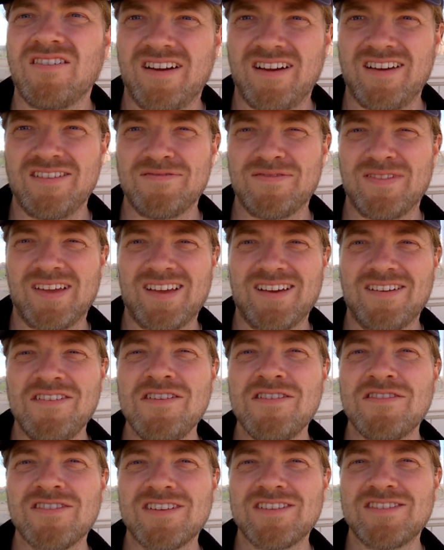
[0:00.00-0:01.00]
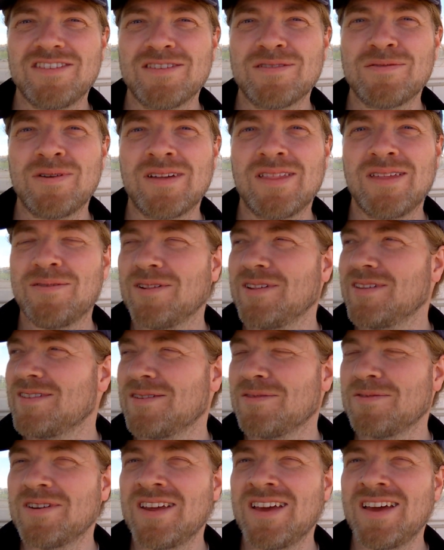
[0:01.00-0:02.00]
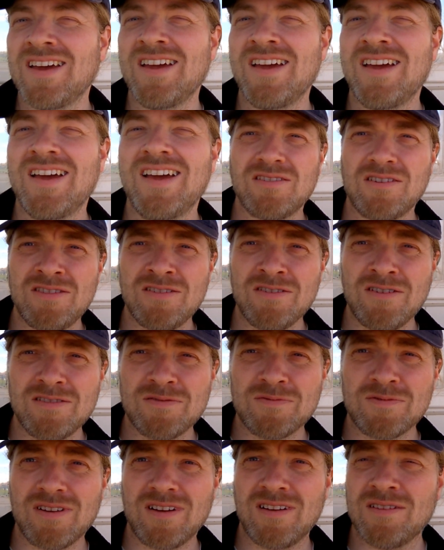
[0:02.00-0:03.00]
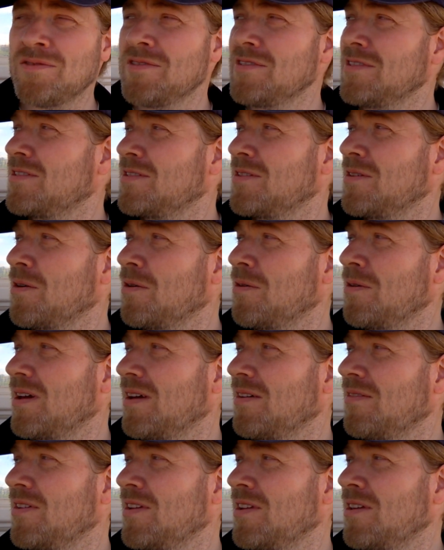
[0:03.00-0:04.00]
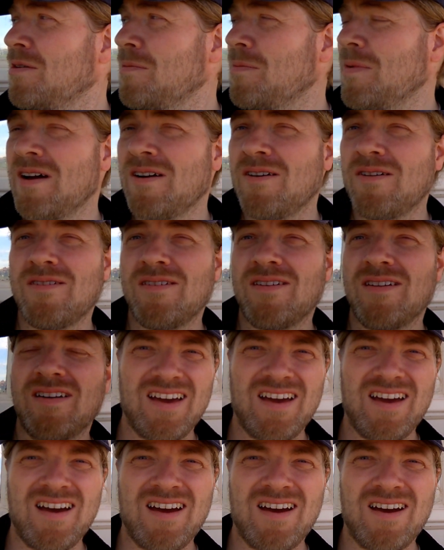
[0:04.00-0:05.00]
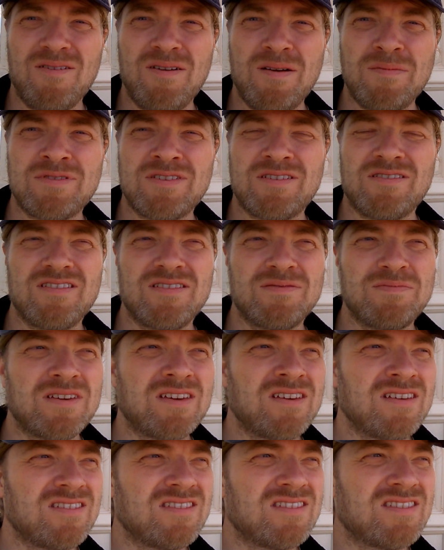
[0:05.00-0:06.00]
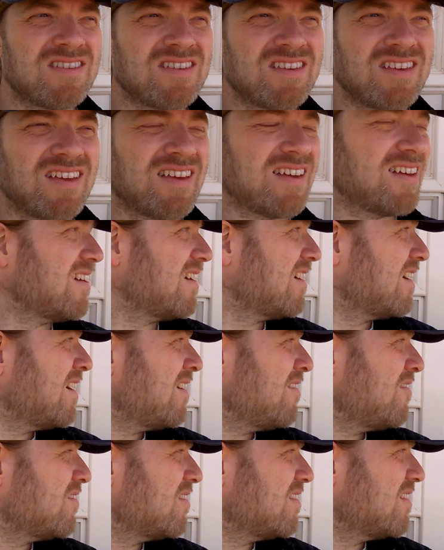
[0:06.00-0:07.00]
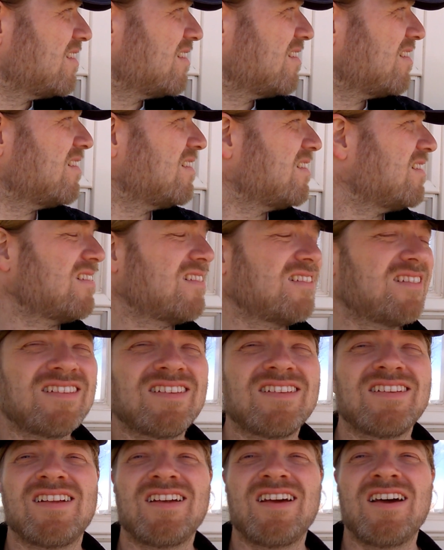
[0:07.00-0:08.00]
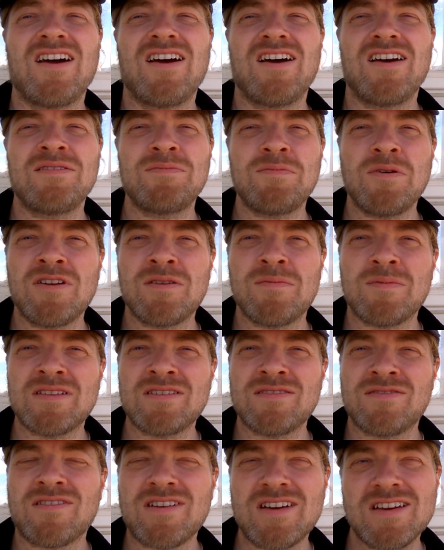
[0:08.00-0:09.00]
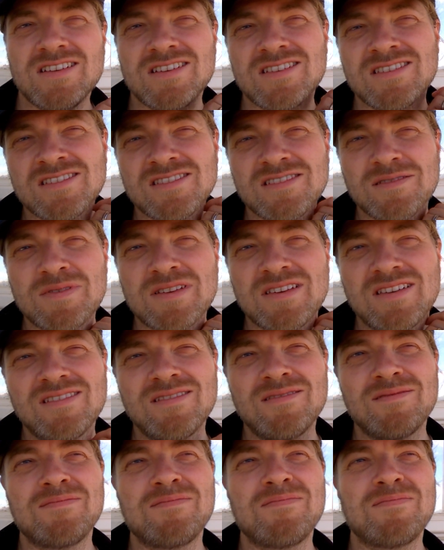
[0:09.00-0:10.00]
Right, I'm going to try and do this quickly while there's no one here. So I thought I wanted to do a quick video about web series because I haven't spoken about it for ages because I've been